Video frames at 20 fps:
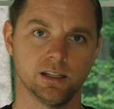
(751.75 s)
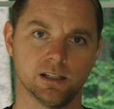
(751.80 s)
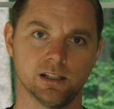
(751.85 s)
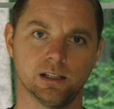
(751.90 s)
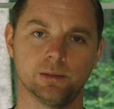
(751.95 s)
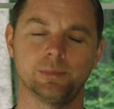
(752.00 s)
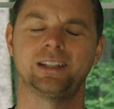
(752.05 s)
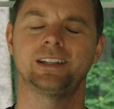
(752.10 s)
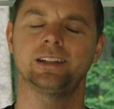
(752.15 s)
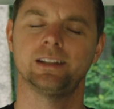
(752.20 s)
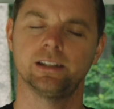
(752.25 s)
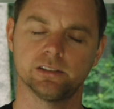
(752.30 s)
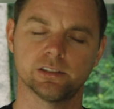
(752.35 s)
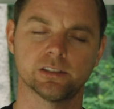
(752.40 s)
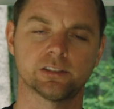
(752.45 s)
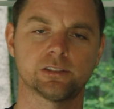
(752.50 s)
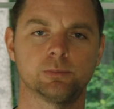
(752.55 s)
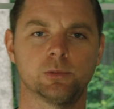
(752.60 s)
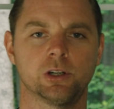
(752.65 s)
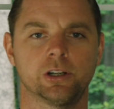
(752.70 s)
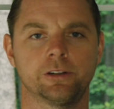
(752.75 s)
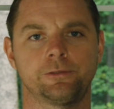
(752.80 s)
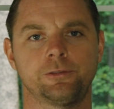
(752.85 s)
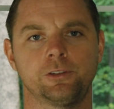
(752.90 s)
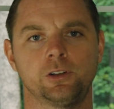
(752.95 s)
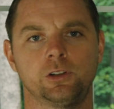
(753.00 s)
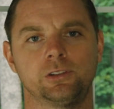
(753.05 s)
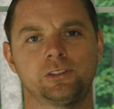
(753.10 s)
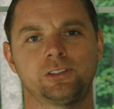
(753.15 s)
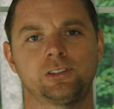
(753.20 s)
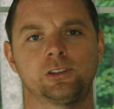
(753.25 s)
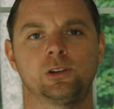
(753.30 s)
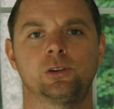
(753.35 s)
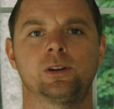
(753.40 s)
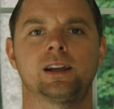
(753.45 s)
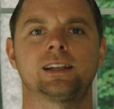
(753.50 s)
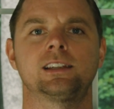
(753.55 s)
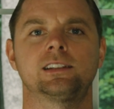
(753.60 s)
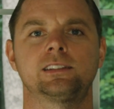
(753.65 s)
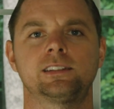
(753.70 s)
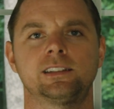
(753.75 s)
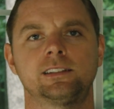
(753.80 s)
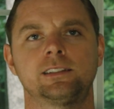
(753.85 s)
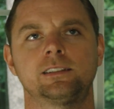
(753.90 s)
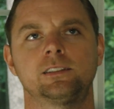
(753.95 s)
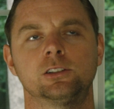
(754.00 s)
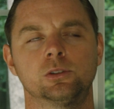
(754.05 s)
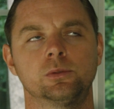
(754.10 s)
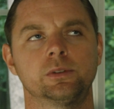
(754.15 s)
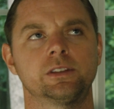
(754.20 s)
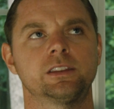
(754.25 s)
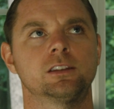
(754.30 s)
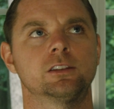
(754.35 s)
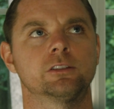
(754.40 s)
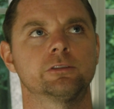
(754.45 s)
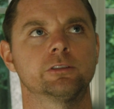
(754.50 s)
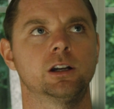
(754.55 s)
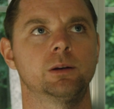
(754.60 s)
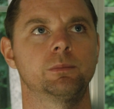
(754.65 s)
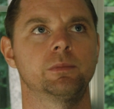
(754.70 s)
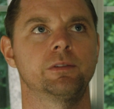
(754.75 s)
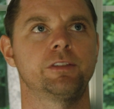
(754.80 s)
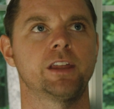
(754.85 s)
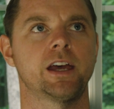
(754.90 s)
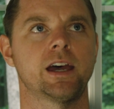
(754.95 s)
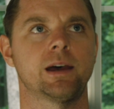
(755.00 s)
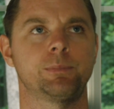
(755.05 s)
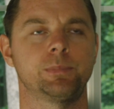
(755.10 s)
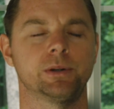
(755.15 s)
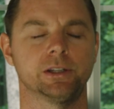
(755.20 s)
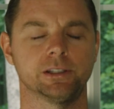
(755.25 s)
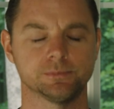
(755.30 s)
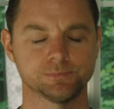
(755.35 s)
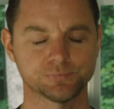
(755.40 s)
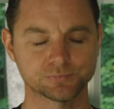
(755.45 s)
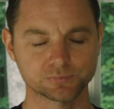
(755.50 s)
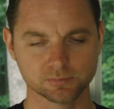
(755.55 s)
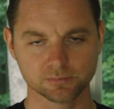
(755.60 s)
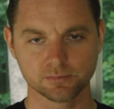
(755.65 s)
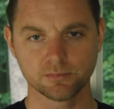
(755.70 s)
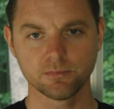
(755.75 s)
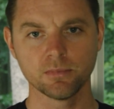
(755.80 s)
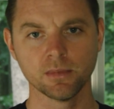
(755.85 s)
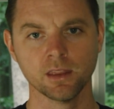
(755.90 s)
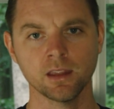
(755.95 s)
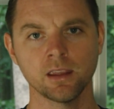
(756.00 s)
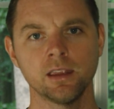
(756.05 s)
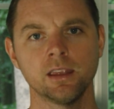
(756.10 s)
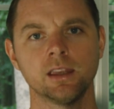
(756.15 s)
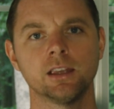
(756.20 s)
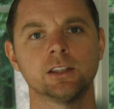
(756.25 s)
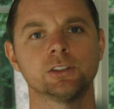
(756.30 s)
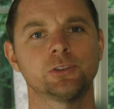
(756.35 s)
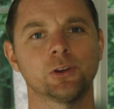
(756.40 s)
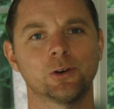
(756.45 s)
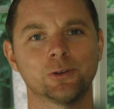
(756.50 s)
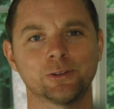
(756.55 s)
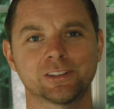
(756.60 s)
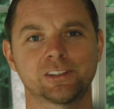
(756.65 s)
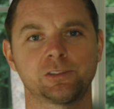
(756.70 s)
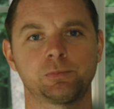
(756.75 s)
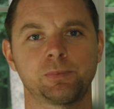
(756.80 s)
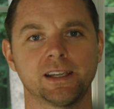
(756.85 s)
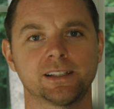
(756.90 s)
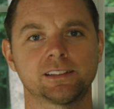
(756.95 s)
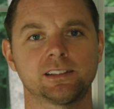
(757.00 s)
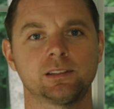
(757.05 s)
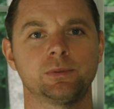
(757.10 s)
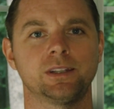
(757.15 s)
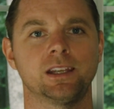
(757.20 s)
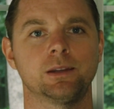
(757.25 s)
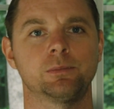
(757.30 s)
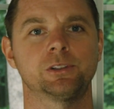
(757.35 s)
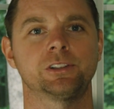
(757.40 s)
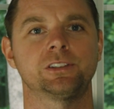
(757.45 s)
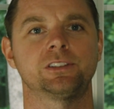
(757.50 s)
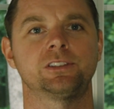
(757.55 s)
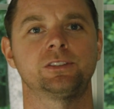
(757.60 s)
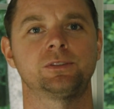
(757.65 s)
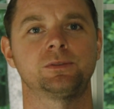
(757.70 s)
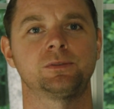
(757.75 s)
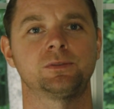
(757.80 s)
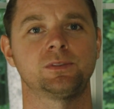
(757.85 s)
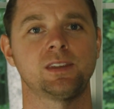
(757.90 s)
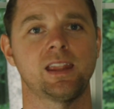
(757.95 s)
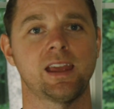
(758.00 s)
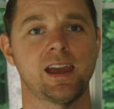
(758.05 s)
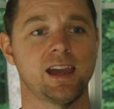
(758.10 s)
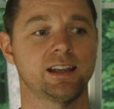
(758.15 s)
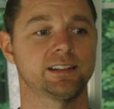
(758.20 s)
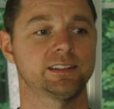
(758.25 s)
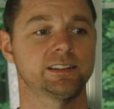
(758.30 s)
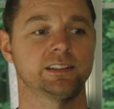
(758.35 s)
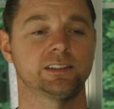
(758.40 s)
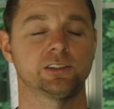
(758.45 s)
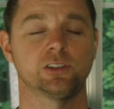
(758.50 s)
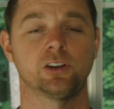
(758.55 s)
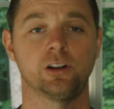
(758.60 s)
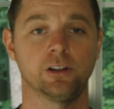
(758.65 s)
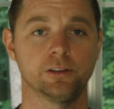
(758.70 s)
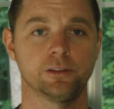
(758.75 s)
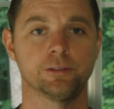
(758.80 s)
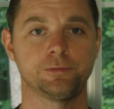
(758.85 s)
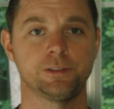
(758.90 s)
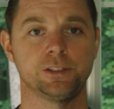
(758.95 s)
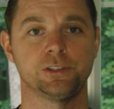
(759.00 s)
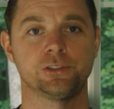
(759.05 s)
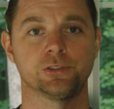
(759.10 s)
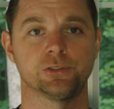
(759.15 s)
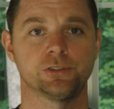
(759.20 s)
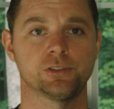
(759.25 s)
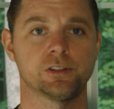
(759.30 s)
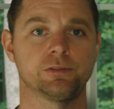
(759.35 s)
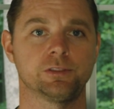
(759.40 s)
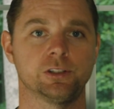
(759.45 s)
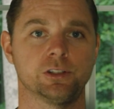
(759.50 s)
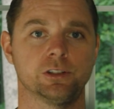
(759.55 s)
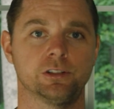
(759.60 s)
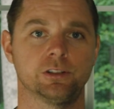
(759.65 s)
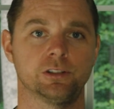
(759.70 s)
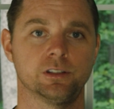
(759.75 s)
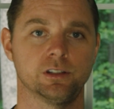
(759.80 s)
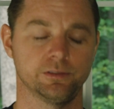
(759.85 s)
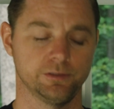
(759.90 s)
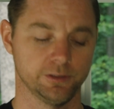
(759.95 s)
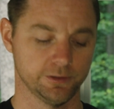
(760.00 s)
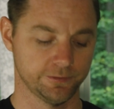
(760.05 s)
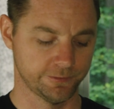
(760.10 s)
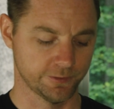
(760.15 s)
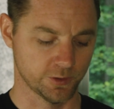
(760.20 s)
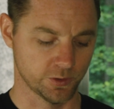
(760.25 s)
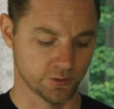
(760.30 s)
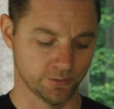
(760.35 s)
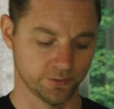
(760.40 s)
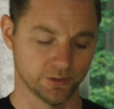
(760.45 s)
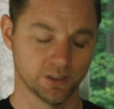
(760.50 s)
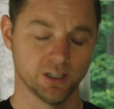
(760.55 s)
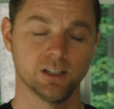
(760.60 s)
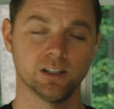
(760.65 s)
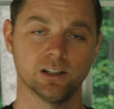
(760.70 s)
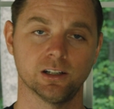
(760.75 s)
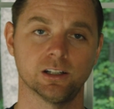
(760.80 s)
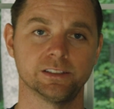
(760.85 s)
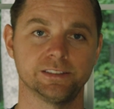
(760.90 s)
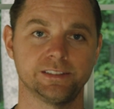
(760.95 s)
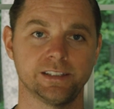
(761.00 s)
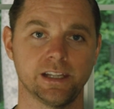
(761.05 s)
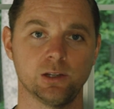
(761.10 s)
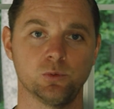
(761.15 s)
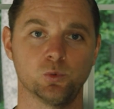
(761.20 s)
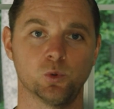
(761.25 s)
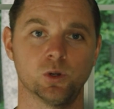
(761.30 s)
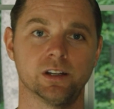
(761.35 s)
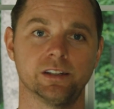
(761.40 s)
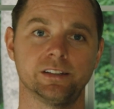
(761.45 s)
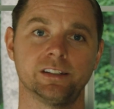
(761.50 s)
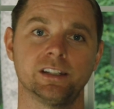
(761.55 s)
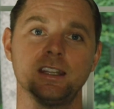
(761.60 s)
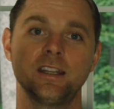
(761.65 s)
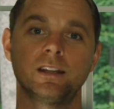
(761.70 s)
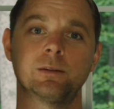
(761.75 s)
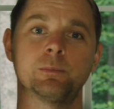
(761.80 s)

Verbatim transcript: It is a smartphone, so I guess it's still within the realm of that, but don't expect to be able to access all the features of your phone on day one.